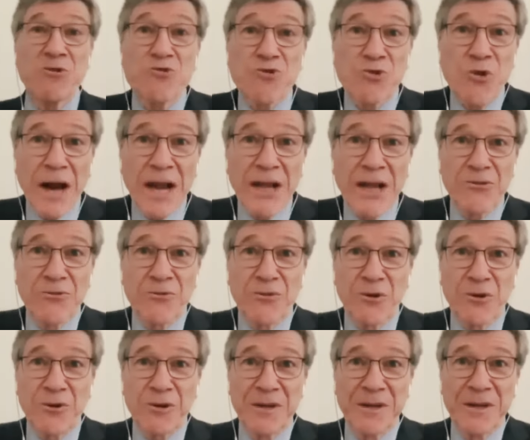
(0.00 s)

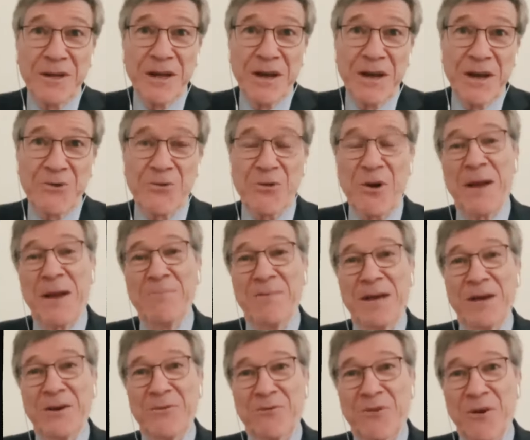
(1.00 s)
transferred
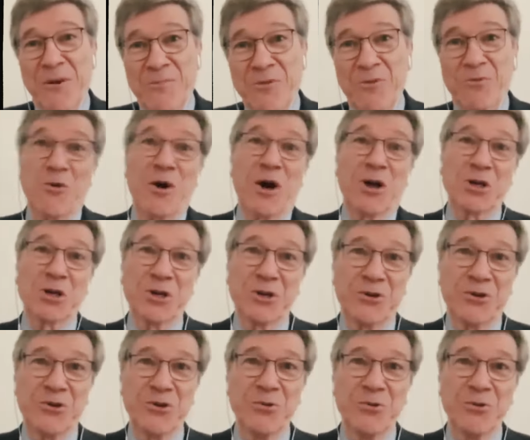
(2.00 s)
Crimea from Russia
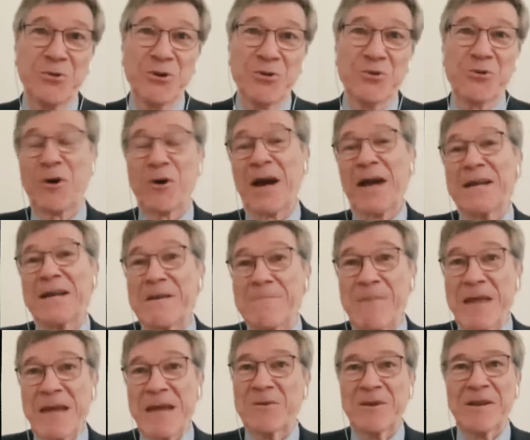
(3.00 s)
to Ukraine.
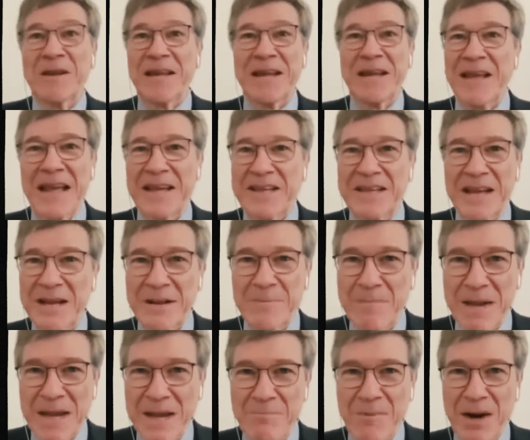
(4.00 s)
It, it didn't
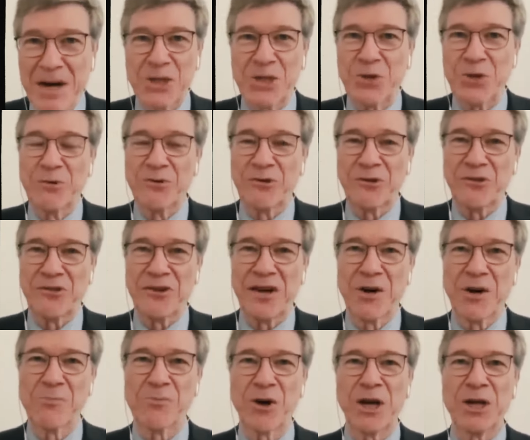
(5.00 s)
mean much. It was a
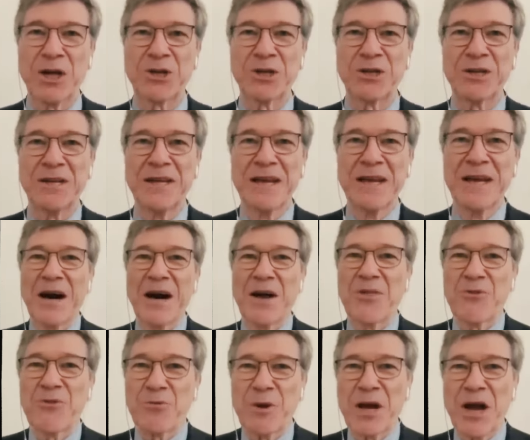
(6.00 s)
celebration, a
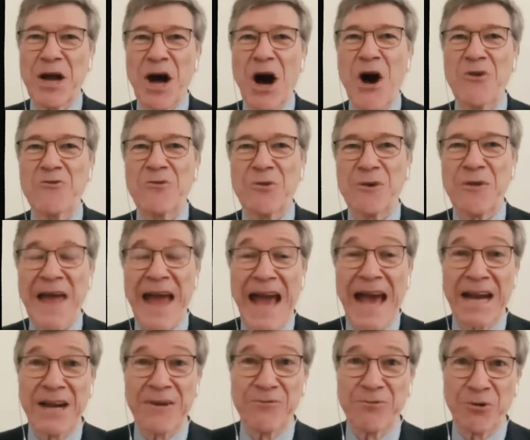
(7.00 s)
300th
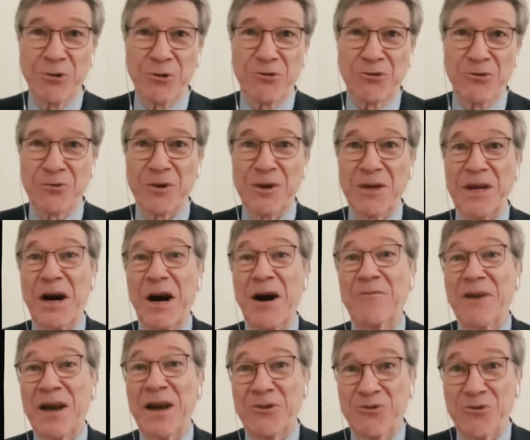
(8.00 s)
anniversary of
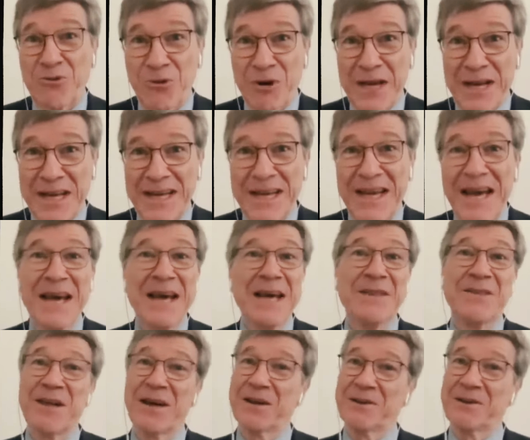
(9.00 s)
a treaty
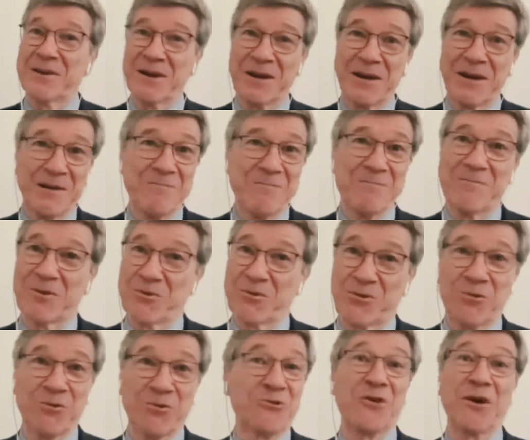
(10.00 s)
that uh,
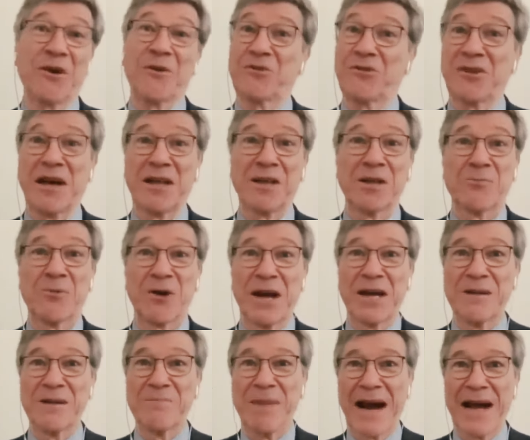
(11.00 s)
Khrushchev
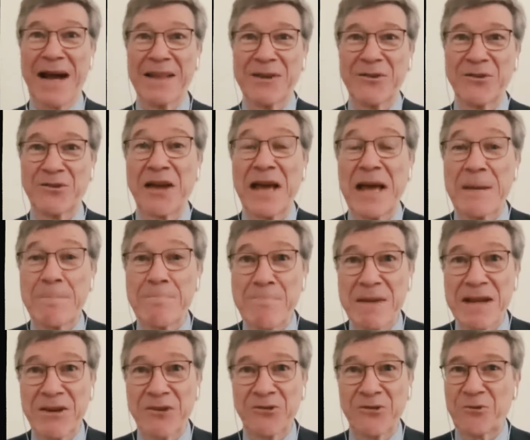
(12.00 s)
celebrated by this
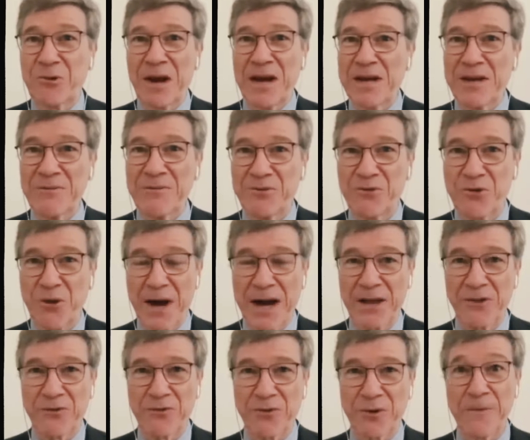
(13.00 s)
administrative
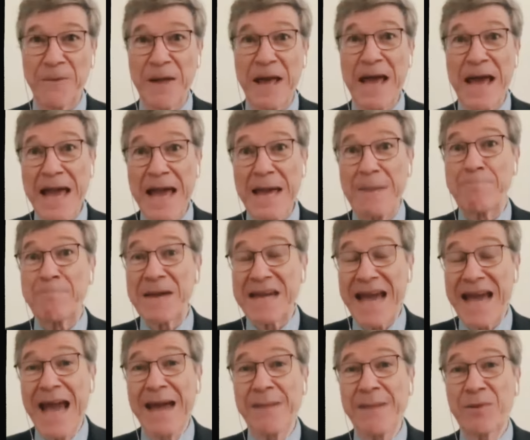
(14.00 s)
transfer. It
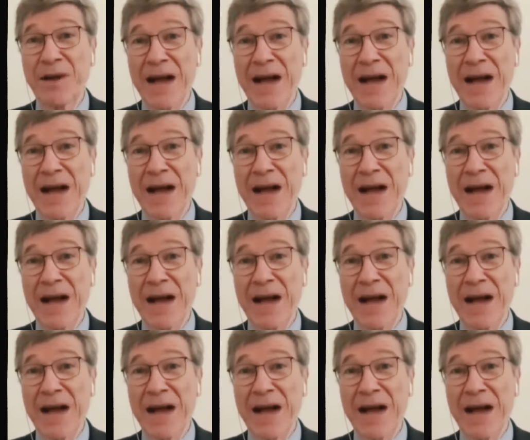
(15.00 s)
became